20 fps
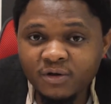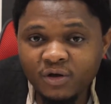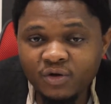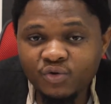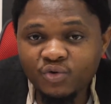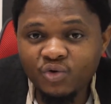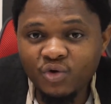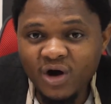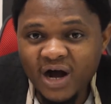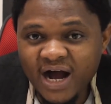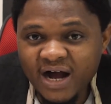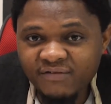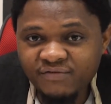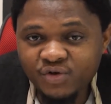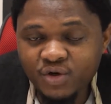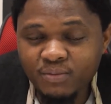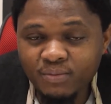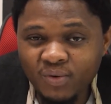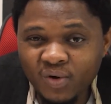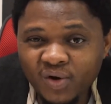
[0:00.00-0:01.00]
You have
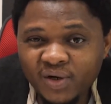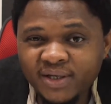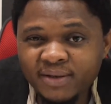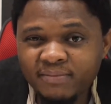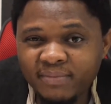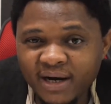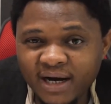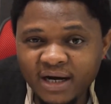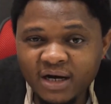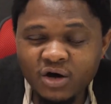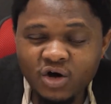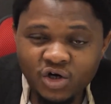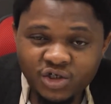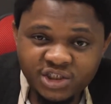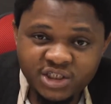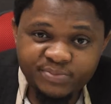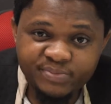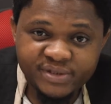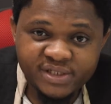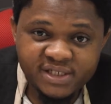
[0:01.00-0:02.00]
your money back
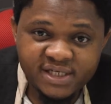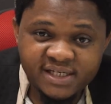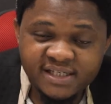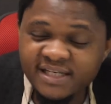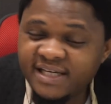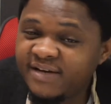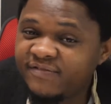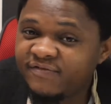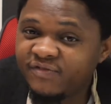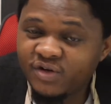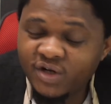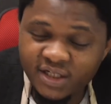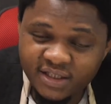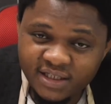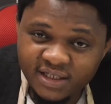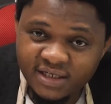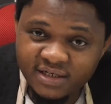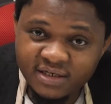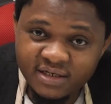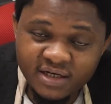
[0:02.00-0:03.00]
100% if
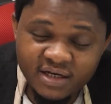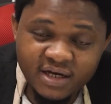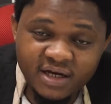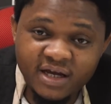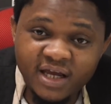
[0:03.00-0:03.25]
nothing,